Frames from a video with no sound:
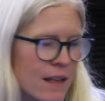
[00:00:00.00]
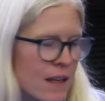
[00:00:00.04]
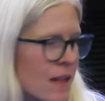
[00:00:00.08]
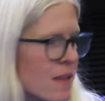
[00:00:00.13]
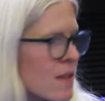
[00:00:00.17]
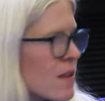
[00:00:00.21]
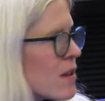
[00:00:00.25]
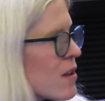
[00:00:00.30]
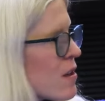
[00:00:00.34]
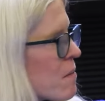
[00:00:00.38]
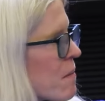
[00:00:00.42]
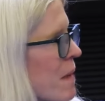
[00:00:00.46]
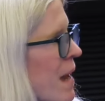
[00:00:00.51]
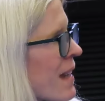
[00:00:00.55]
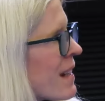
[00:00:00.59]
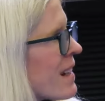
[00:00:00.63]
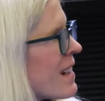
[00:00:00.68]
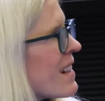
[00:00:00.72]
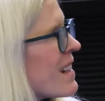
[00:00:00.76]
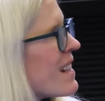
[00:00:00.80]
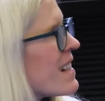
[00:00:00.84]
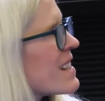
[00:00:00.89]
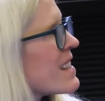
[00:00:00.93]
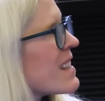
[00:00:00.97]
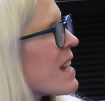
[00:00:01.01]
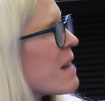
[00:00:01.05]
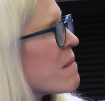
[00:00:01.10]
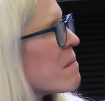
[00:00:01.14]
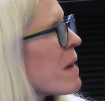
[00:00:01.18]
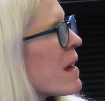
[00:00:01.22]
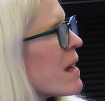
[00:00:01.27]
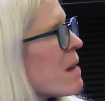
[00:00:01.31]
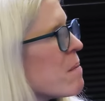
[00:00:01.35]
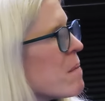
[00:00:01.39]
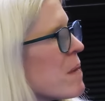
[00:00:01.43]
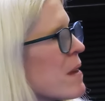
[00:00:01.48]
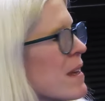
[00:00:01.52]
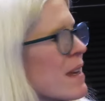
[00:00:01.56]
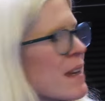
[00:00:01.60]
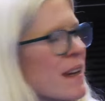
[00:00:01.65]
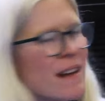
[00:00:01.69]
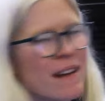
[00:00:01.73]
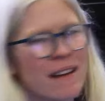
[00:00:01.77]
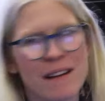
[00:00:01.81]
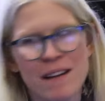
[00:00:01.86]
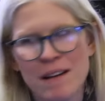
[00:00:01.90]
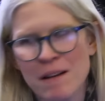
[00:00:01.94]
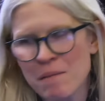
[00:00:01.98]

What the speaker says: In the humanities, that might be